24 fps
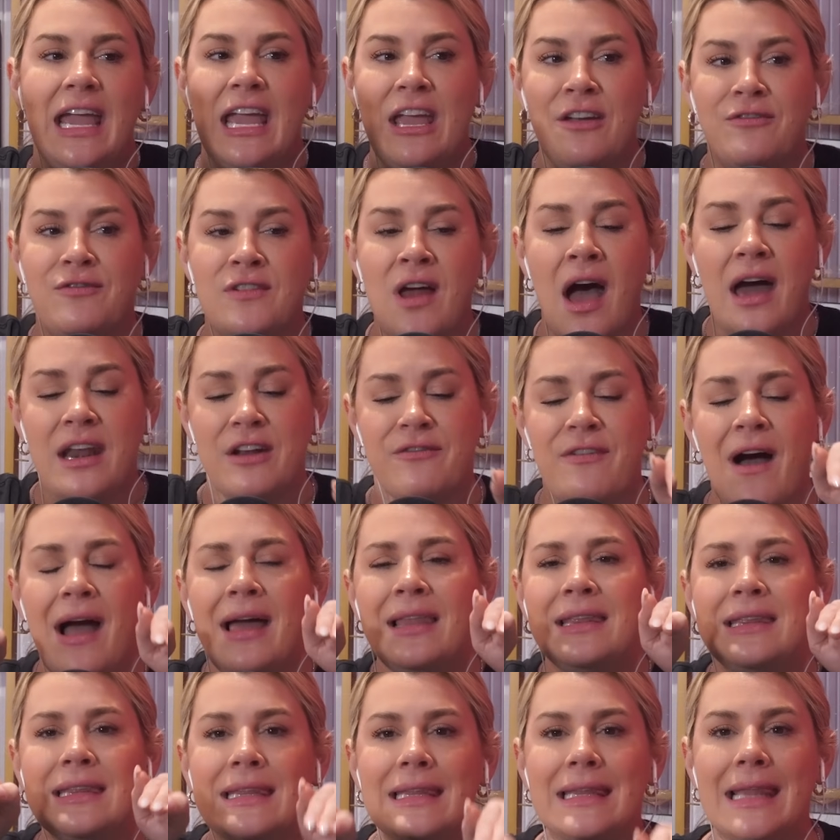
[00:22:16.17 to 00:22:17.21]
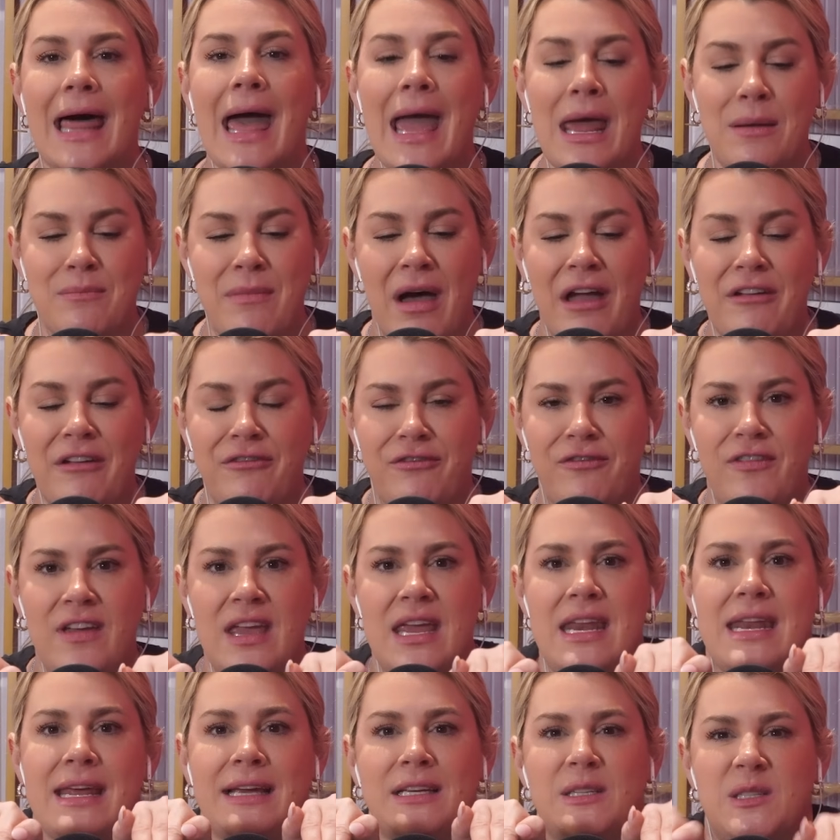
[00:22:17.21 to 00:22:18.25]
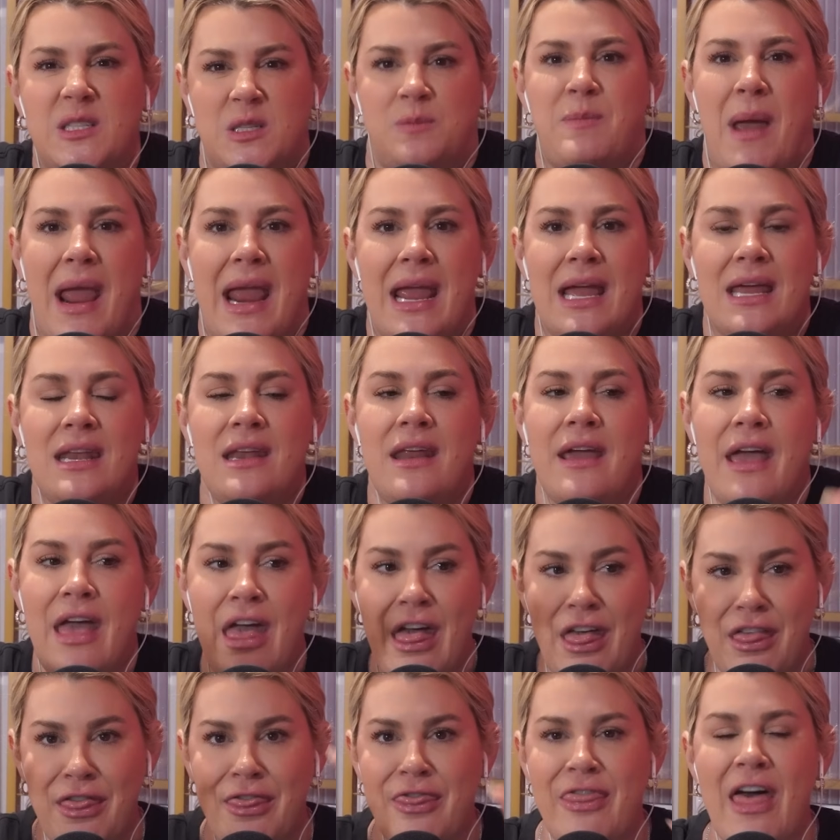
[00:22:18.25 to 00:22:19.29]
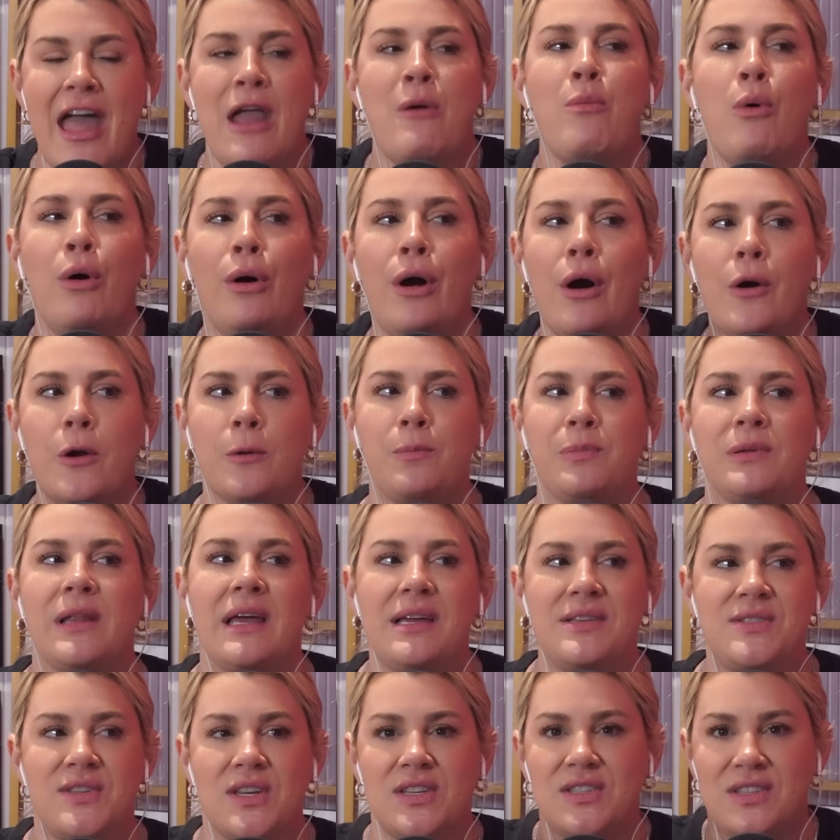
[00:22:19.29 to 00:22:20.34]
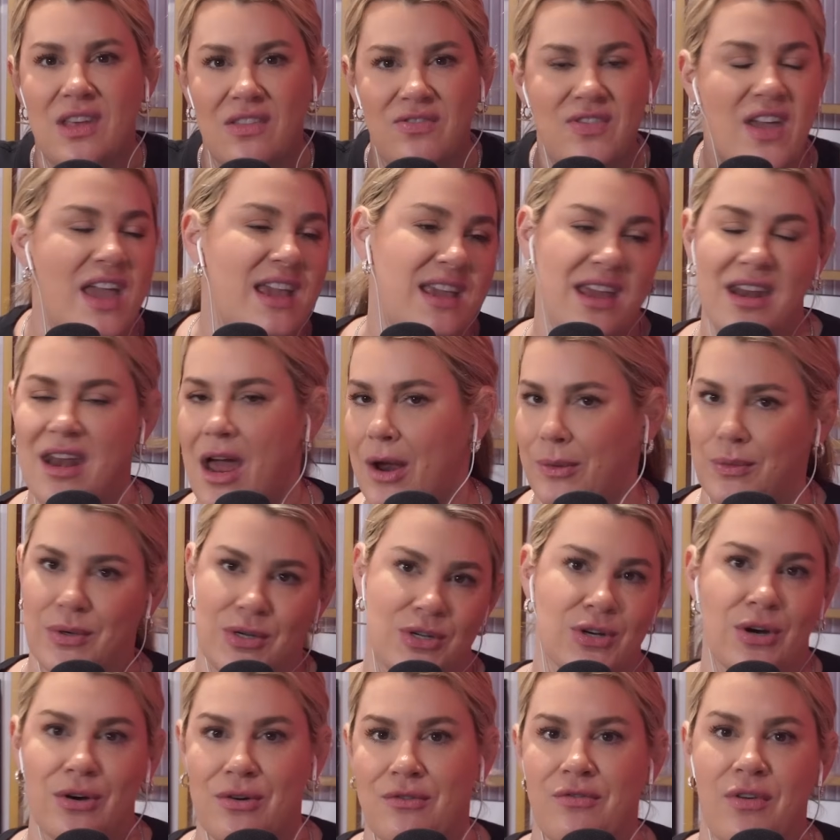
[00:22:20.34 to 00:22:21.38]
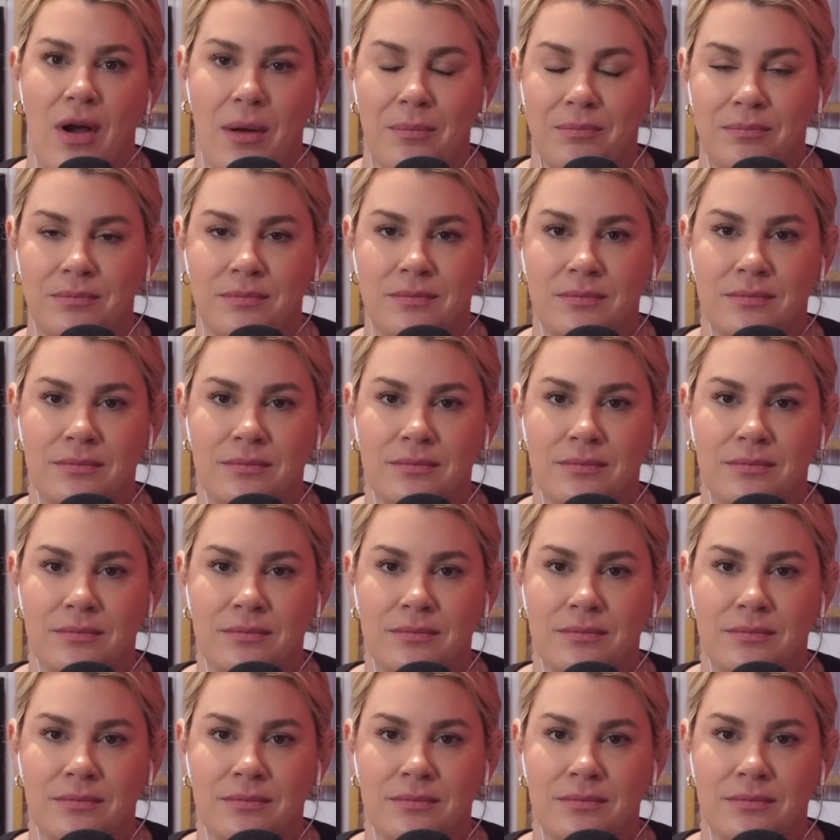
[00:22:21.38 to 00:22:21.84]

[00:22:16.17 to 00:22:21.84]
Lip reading: If not, if I let my feet expand, they will go to places that they cannot return from.